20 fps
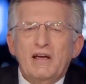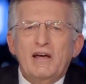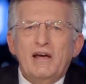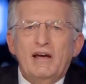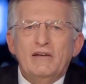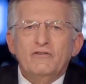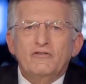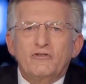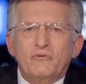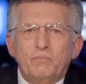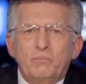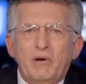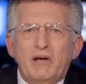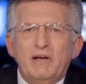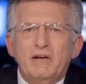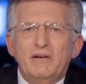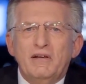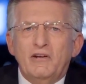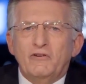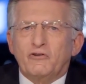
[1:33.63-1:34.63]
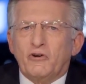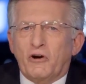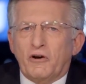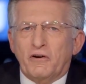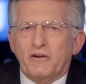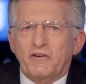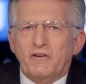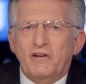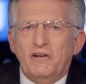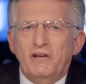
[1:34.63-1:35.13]
and spend
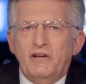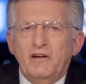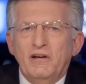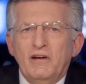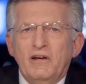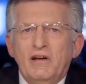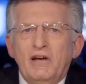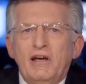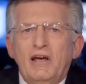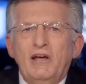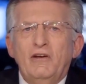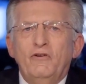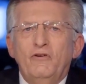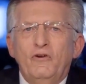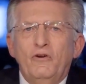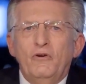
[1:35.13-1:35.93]
eternity in